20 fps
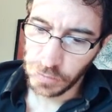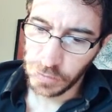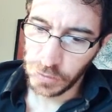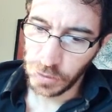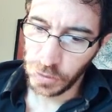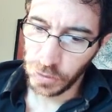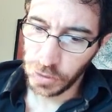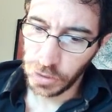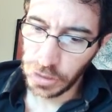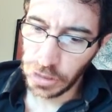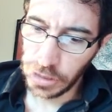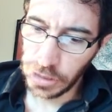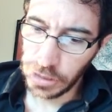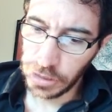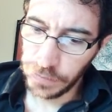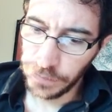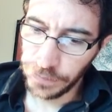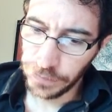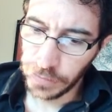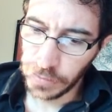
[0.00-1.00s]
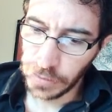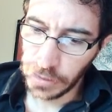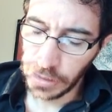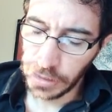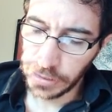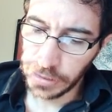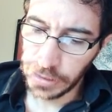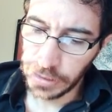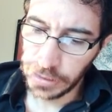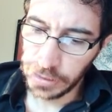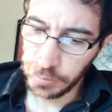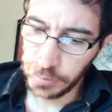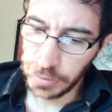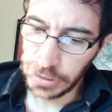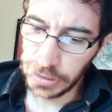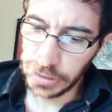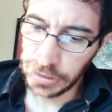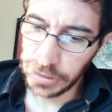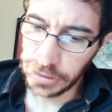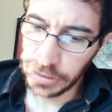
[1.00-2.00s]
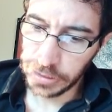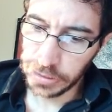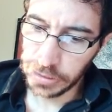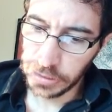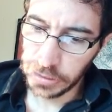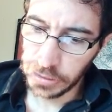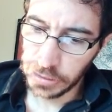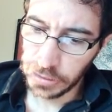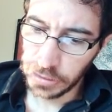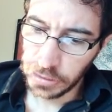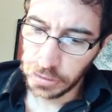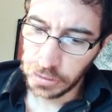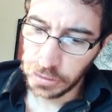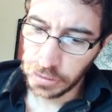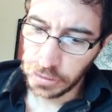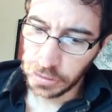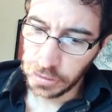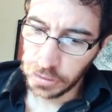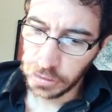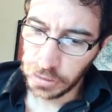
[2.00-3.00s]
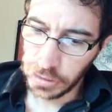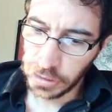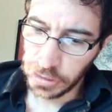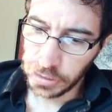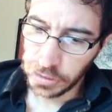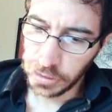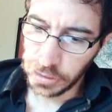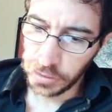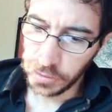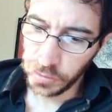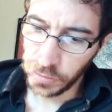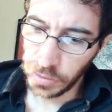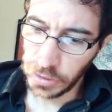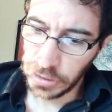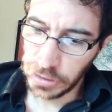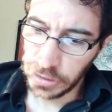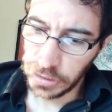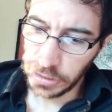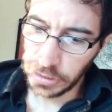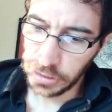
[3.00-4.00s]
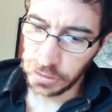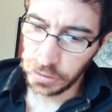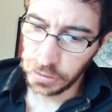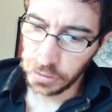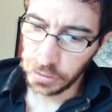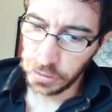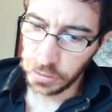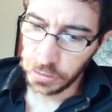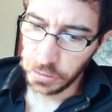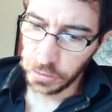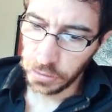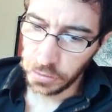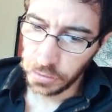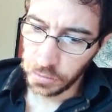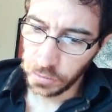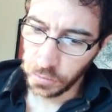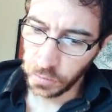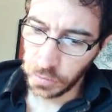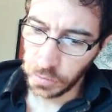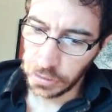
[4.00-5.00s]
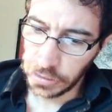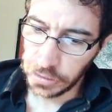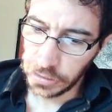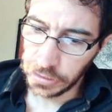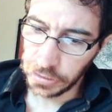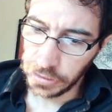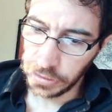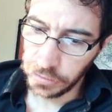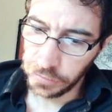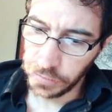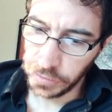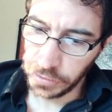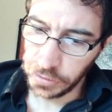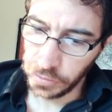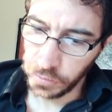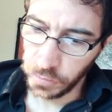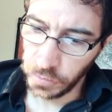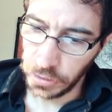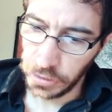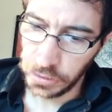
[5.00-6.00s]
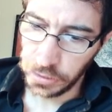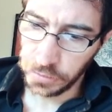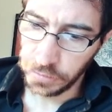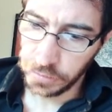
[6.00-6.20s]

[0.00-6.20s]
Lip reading: Okay, and then implies there exists y, y different than y.